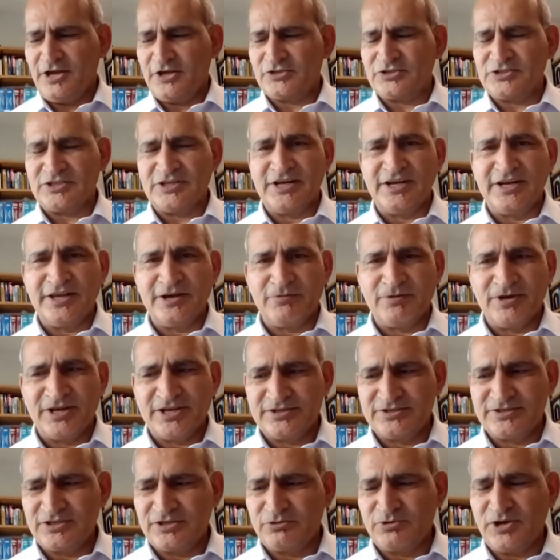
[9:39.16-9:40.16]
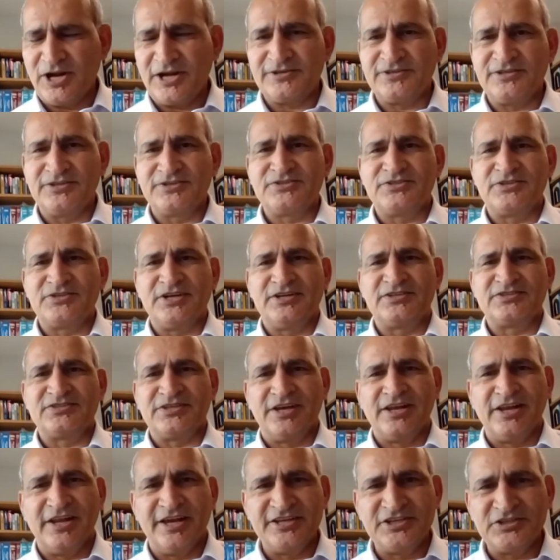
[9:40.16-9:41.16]
Australia was the United
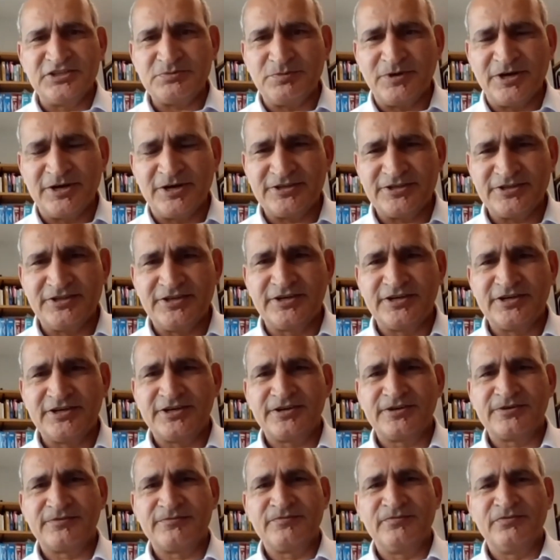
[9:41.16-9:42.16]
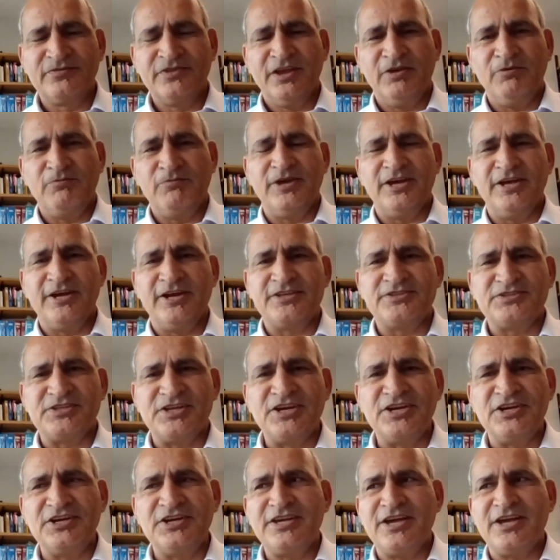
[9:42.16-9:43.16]
States alliance partner,
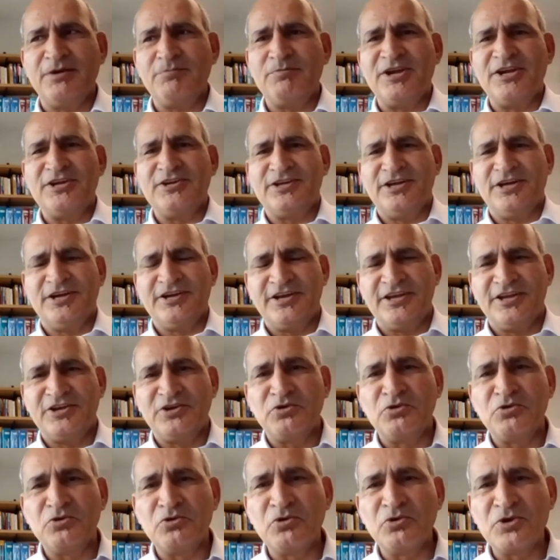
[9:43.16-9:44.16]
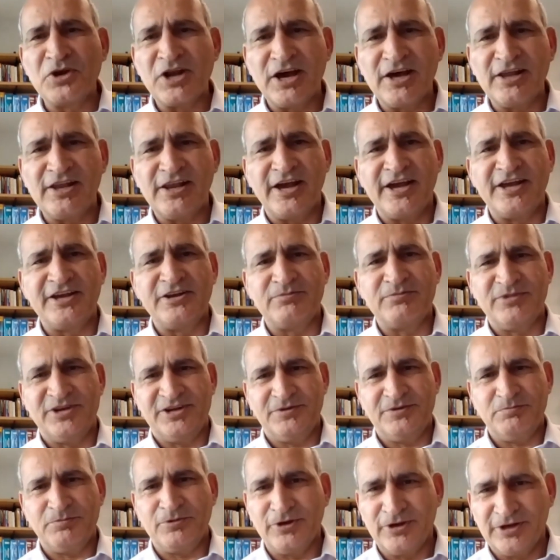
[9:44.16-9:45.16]
whereas India maintained a
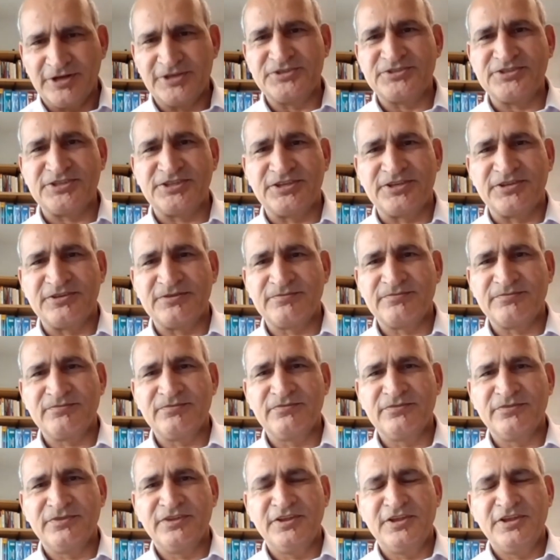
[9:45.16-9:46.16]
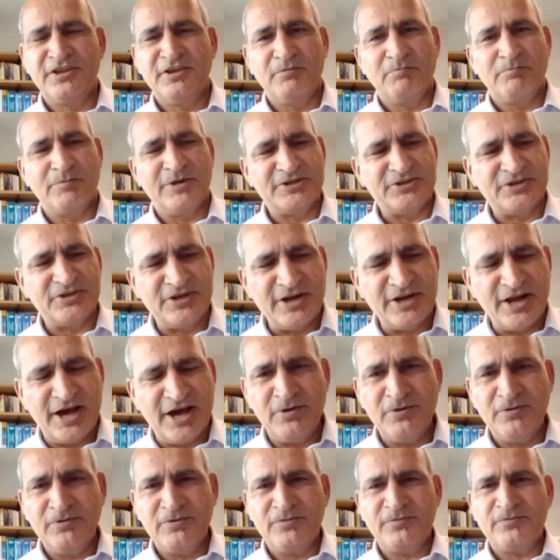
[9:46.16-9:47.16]
non-alignment policy. But
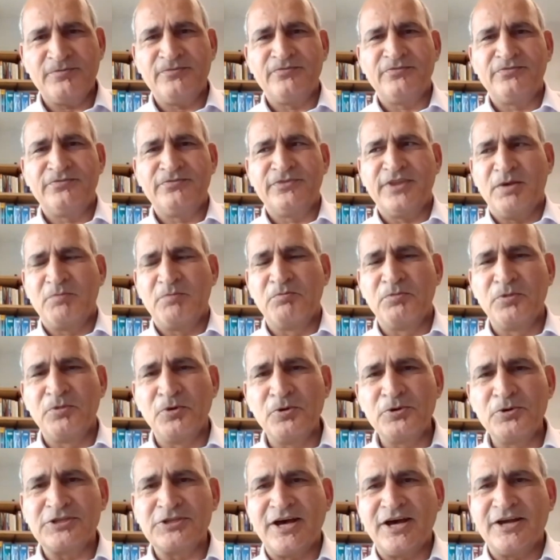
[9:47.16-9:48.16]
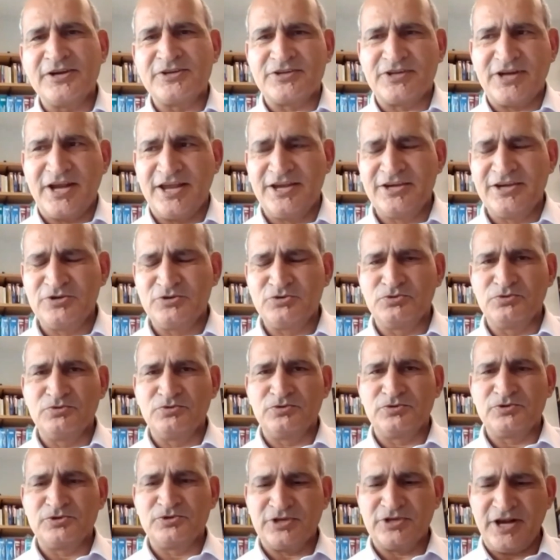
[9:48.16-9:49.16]
now both are trying
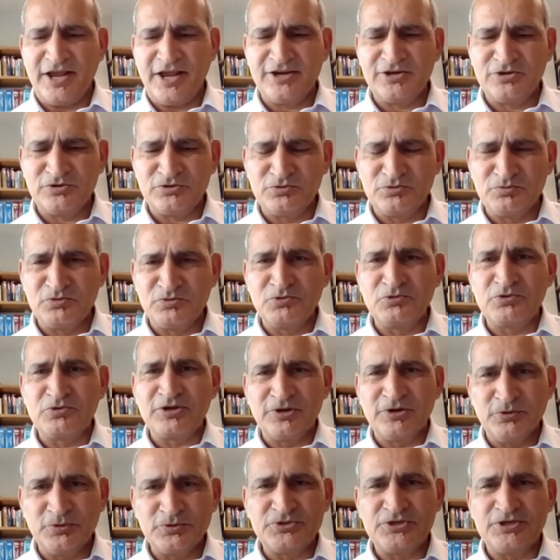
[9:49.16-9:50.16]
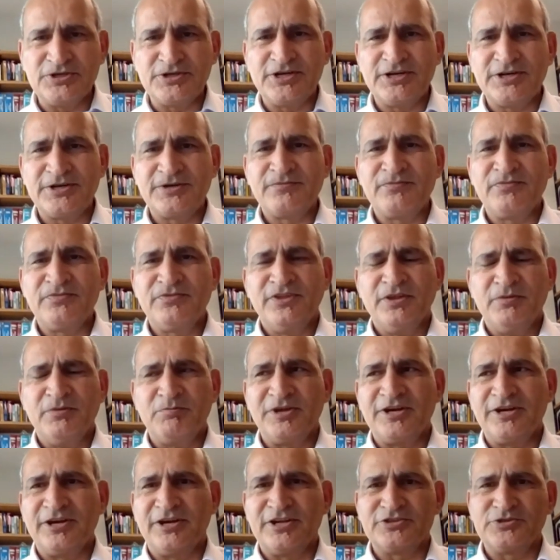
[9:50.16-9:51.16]
to move closer
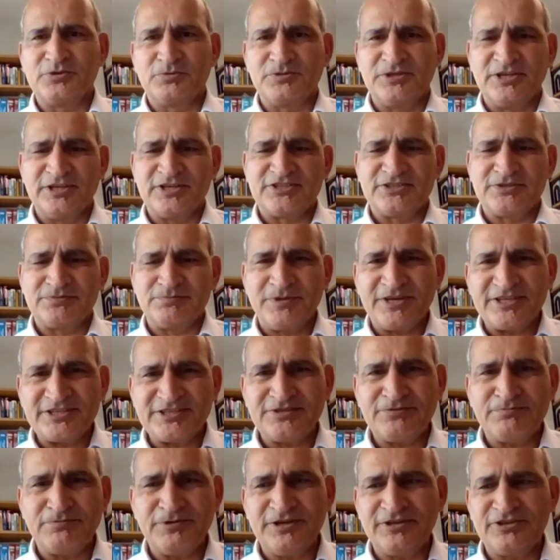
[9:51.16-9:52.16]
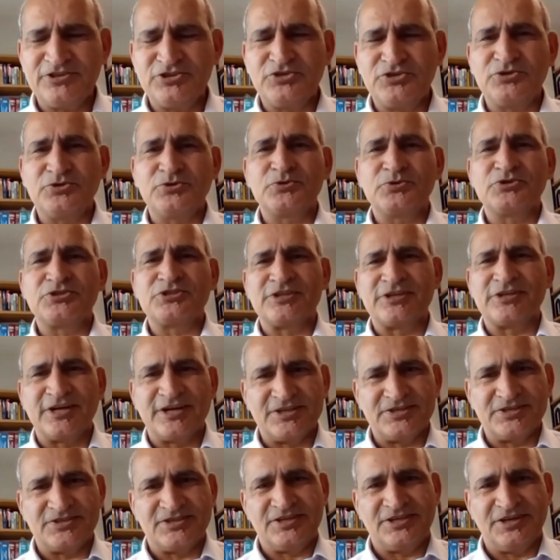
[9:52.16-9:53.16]
because of their specific
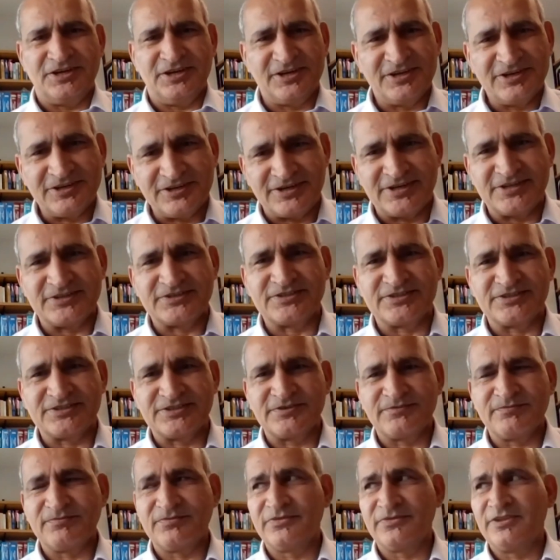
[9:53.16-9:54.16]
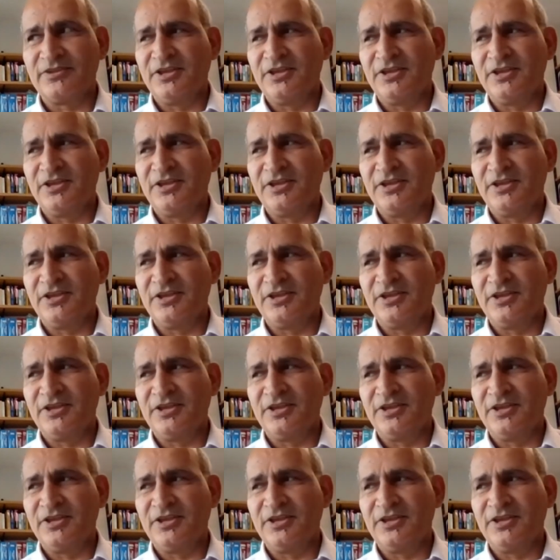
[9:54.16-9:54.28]
geostrategic interests.